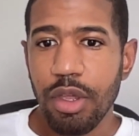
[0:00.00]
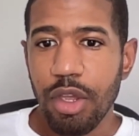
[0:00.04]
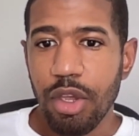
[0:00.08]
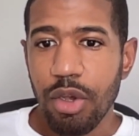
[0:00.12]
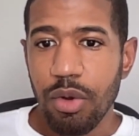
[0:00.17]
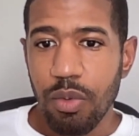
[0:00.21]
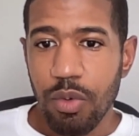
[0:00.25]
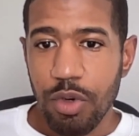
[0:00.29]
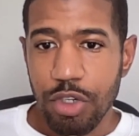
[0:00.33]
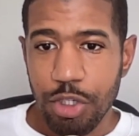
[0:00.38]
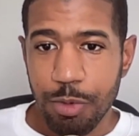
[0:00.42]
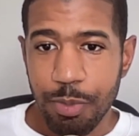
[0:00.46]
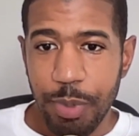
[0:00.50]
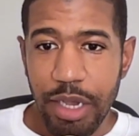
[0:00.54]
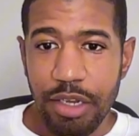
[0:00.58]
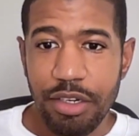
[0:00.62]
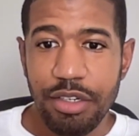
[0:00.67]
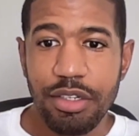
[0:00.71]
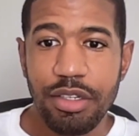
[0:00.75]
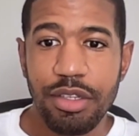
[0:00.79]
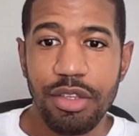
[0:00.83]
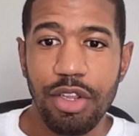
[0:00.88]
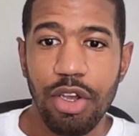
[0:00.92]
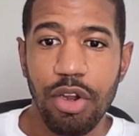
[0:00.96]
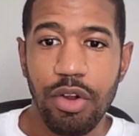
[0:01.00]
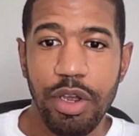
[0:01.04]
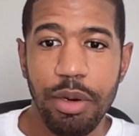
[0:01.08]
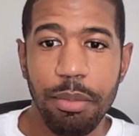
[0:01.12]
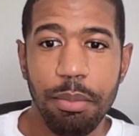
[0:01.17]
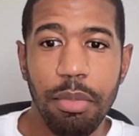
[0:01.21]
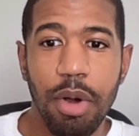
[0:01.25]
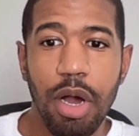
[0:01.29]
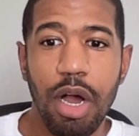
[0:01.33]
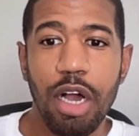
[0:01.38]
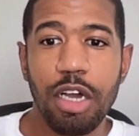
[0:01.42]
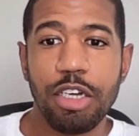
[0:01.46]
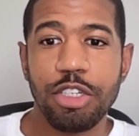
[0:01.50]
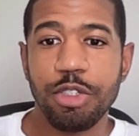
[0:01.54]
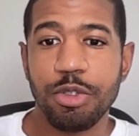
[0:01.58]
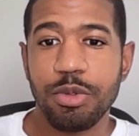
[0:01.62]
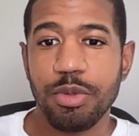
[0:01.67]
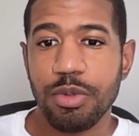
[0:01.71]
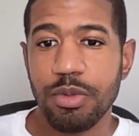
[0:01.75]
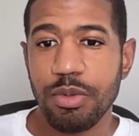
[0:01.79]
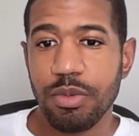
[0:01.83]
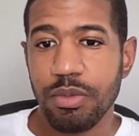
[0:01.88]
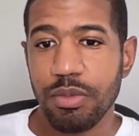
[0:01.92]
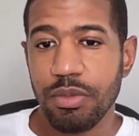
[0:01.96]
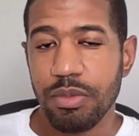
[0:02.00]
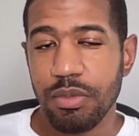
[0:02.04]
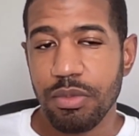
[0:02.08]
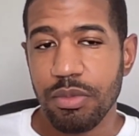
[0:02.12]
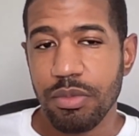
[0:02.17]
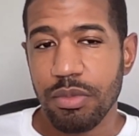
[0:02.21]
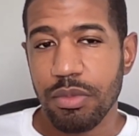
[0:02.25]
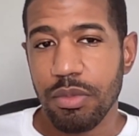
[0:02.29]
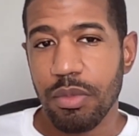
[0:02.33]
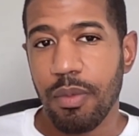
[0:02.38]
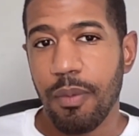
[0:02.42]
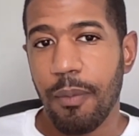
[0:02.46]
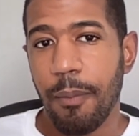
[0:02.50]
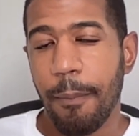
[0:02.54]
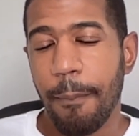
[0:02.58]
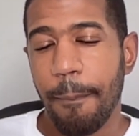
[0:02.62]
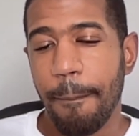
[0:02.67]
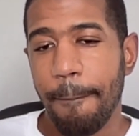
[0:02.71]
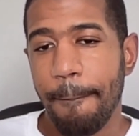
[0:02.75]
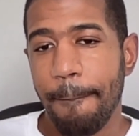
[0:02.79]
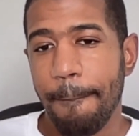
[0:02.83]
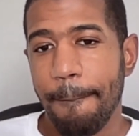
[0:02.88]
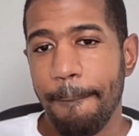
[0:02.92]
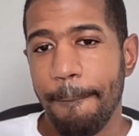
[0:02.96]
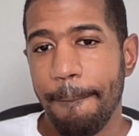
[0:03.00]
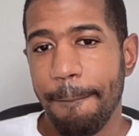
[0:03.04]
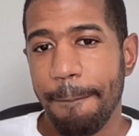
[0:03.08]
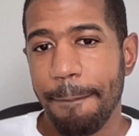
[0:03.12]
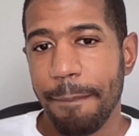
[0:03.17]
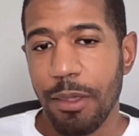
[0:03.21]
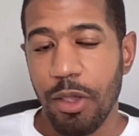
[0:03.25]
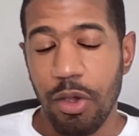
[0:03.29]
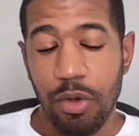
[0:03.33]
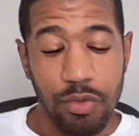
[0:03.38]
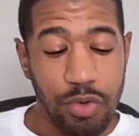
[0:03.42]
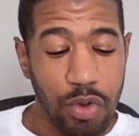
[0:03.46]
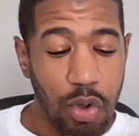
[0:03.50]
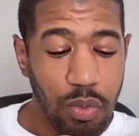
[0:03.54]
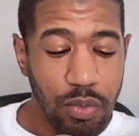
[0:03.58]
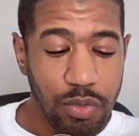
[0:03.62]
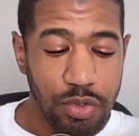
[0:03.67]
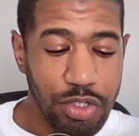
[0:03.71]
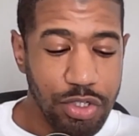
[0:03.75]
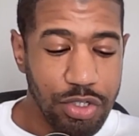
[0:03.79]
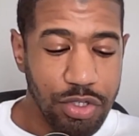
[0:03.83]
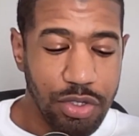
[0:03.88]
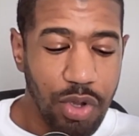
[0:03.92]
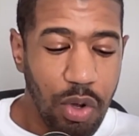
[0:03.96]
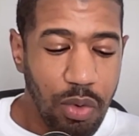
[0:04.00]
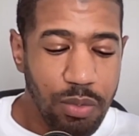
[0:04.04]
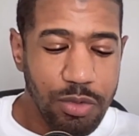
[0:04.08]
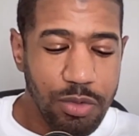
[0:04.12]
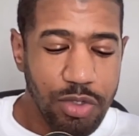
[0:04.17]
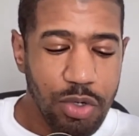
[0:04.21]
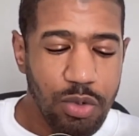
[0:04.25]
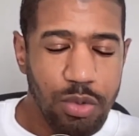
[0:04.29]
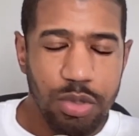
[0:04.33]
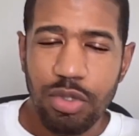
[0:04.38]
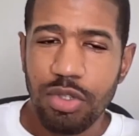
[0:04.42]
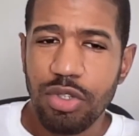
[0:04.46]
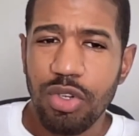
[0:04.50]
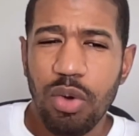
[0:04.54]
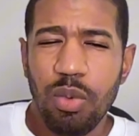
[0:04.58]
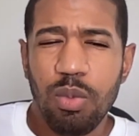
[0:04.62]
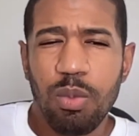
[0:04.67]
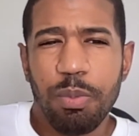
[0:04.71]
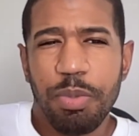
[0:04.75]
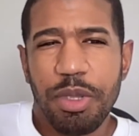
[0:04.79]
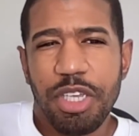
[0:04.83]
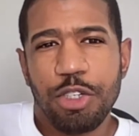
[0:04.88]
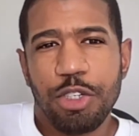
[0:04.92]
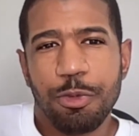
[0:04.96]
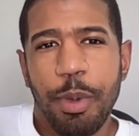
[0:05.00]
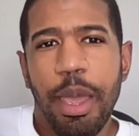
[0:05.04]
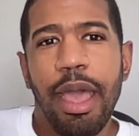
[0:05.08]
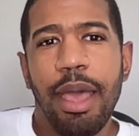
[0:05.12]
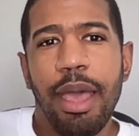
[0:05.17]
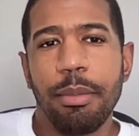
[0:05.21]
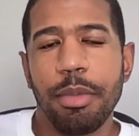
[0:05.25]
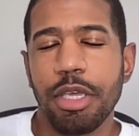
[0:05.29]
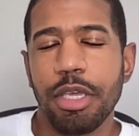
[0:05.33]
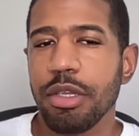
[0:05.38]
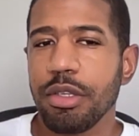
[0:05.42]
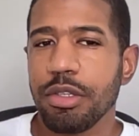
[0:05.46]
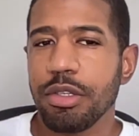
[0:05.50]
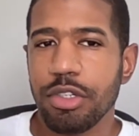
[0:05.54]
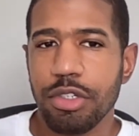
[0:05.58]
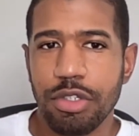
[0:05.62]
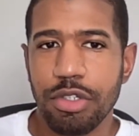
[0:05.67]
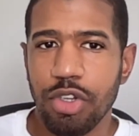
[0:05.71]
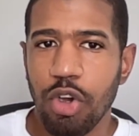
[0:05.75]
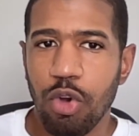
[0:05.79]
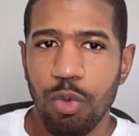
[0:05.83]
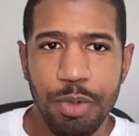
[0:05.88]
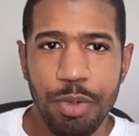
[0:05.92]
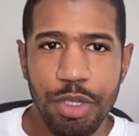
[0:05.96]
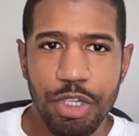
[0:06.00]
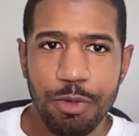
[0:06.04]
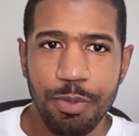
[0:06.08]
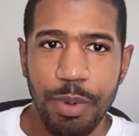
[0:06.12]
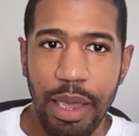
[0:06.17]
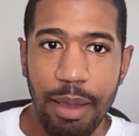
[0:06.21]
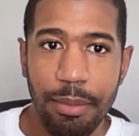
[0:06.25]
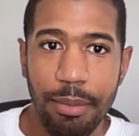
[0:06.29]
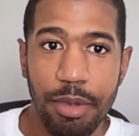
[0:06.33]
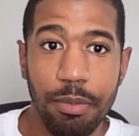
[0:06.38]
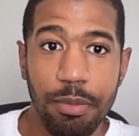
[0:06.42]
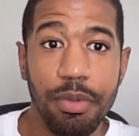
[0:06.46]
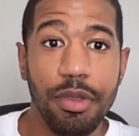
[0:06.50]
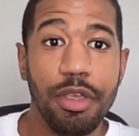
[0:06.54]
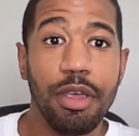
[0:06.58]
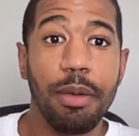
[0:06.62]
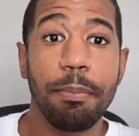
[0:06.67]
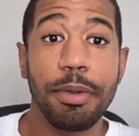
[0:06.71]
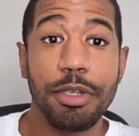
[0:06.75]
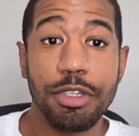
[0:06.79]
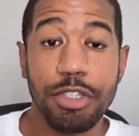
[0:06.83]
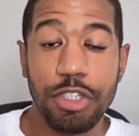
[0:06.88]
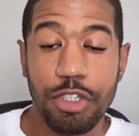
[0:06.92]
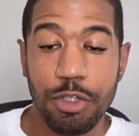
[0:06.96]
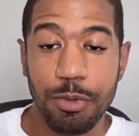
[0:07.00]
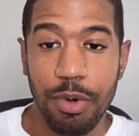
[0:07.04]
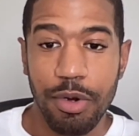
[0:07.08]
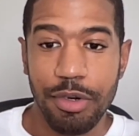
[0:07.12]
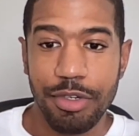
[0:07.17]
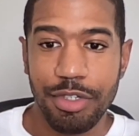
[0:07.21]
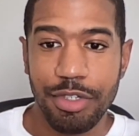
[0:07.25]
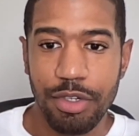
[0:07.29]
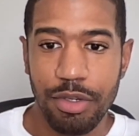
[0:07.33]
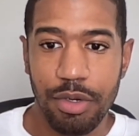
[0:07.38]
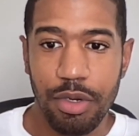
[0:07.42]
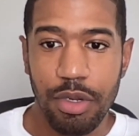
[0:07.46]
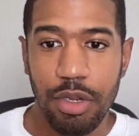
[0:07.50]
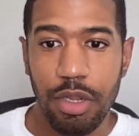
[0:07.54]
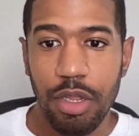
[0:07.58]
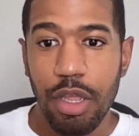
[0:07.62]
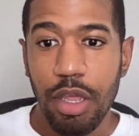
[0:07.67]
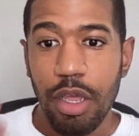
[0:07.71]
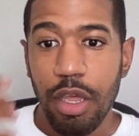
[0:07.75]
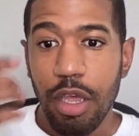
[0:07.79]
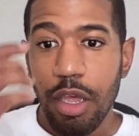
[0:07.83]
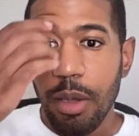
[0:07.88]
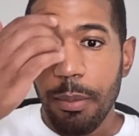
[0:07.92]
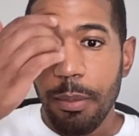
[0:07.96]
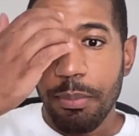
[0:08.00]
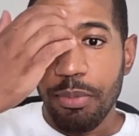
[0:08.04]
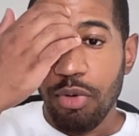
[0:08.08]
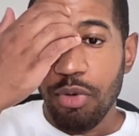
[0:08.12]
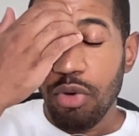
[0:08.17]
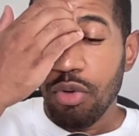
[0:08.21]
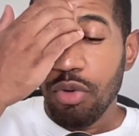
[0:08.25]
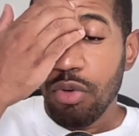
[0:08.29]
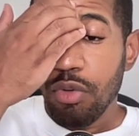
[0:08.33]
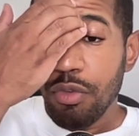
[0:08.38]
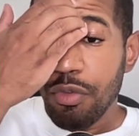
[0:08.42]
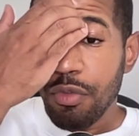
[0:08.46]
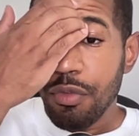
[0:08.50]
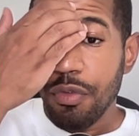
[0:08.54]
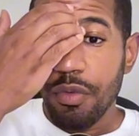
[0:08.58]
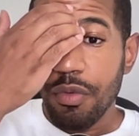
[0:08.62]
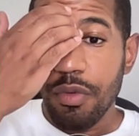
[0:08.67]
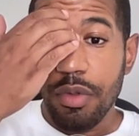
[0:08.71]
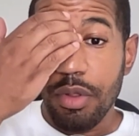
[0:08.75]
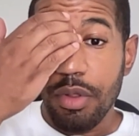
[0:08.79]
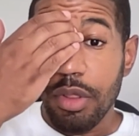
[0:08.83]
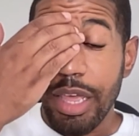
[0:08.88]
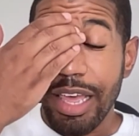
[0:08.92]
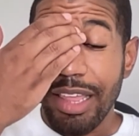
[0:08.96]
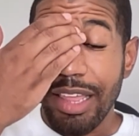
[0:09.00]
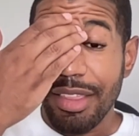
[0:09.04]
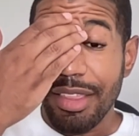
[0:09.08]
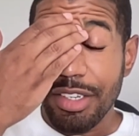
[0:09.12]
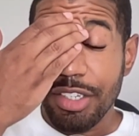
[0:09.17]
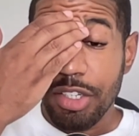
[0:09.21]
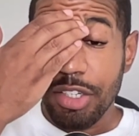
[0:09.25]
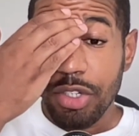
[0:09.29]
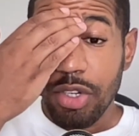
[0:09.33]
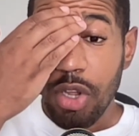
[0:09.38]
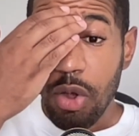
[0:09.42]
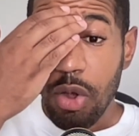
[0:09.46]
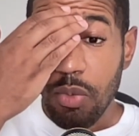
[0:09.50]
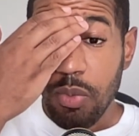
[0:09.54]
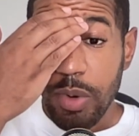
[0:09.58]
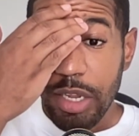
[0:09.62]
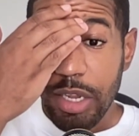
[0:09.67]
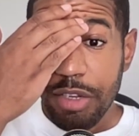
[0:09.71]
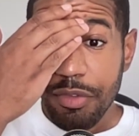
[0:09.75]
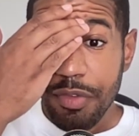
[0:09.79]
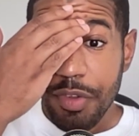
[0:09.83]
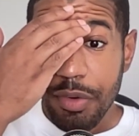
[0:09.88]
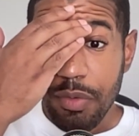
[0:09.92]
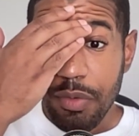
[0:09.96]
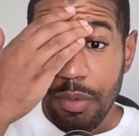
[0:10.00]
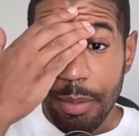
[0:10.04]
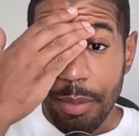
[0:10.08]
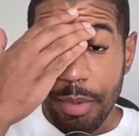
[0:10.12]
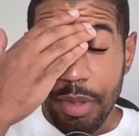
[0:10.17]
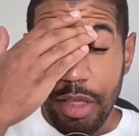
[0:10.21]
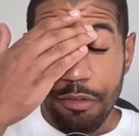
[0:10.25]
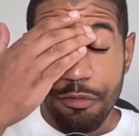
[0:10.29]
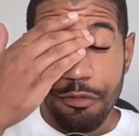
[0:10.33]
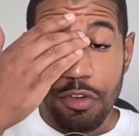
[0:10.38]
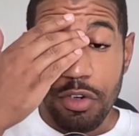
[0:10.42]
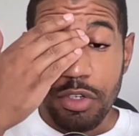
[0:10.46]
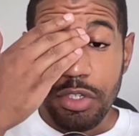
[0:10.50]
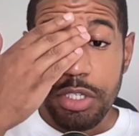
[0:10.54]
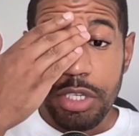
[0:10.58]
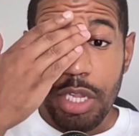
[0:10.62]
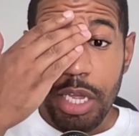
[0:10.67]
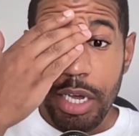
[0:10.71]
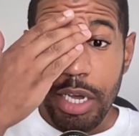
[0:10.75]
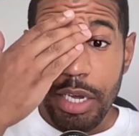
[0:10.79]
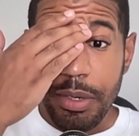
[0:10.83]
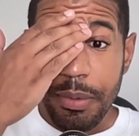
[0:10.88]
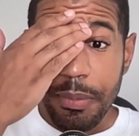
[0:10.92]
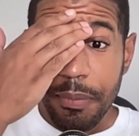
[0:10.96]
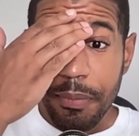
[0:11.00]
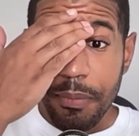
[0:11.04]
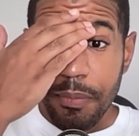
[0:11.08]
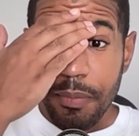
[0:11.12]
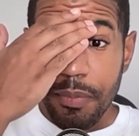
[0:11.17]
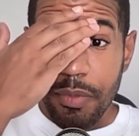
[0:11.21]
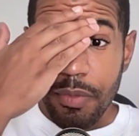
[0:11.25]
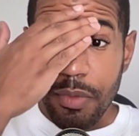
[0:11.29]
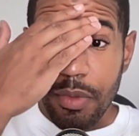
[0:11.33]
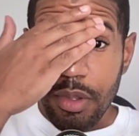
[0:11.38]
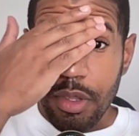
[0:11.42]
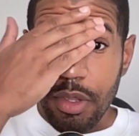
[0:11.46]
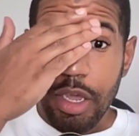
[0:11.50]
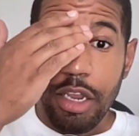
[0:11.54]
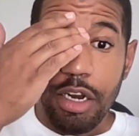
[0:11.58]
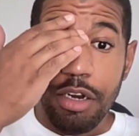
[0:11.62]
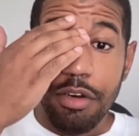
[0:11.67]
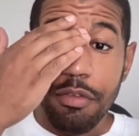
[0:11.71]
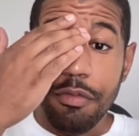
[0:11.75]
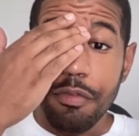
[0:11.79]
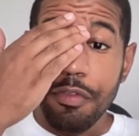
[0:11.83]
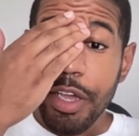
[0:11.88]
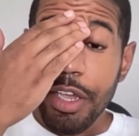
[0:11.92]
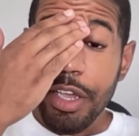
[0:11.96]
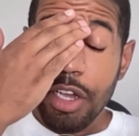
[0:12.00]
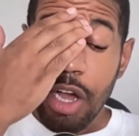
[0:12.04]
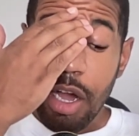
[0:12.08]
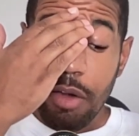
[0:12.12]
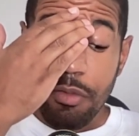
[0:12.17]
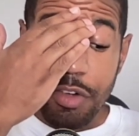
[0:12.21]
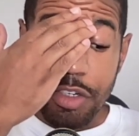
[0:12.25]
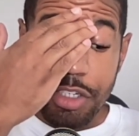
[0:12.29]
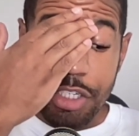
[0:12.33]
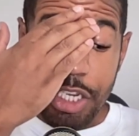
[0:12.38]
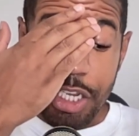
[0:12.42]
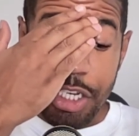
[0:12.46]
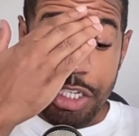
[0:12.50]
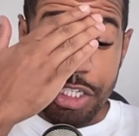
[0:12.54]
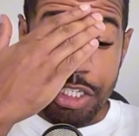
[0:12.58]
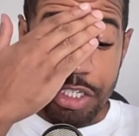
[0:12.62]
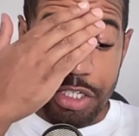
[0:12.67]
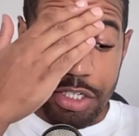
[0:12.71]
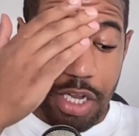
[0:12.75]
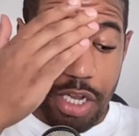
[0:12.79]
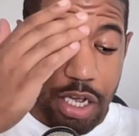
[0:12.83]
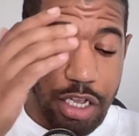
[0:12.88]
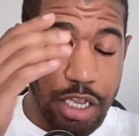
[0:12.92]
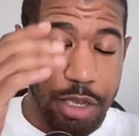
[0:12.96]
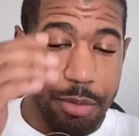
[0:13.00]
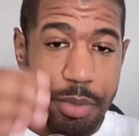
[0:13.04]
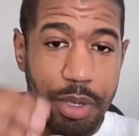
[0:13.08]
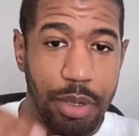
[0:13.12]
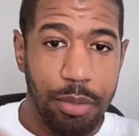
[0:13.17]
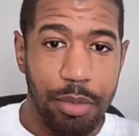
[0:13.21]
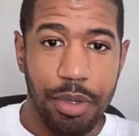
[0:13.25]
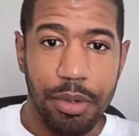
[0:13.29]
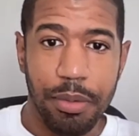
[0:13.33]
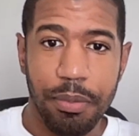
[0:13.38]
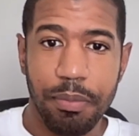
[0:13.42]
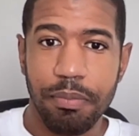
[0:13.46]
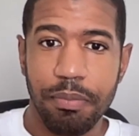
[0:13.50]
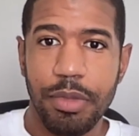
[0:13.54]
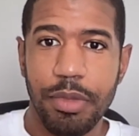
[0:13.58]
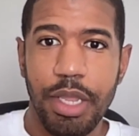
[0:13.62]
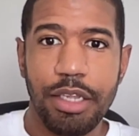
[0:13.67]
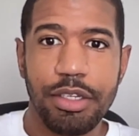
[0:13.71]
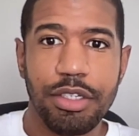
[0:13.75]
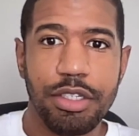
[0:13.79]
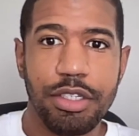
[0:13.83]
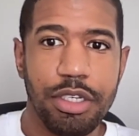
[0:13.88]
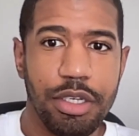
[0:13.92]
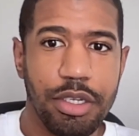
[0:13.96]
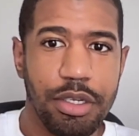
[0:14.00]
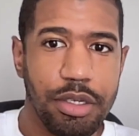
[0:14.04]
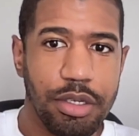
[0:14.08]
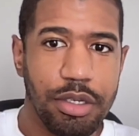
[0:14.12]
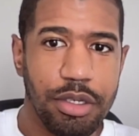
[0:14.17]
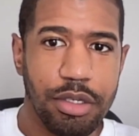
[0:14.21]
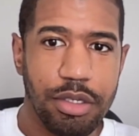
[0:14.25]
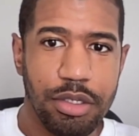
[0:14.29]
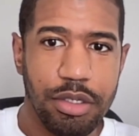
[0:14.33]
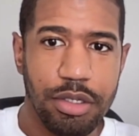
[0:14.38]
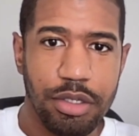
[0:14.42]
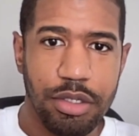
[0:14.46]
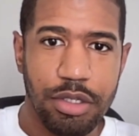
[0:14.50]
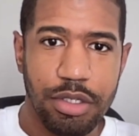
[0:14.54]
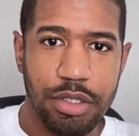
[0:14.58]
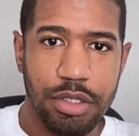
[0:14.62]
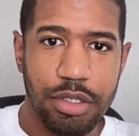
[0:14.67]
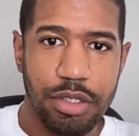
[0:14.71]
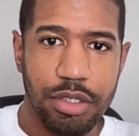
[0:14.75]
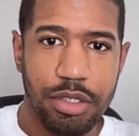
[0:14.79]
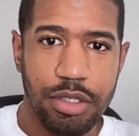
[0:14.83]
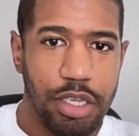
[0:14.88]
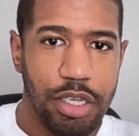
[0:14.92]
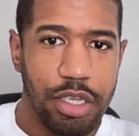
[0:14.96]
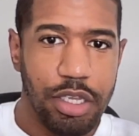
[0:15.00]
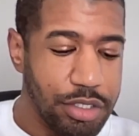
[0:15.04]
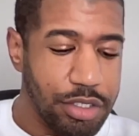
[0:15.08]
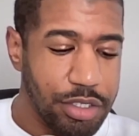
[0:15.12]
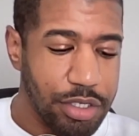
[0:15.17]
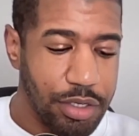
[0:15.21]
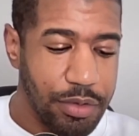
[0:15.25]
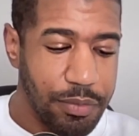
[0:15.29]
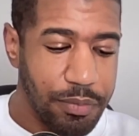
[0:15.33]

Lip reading: Respect their inbox. You know, don't be spammy. Just don't be spammy. Be a business person. Prove that this is all relevant. Remember that first line, and invite conversation, not commitment. That's it. Take it easy.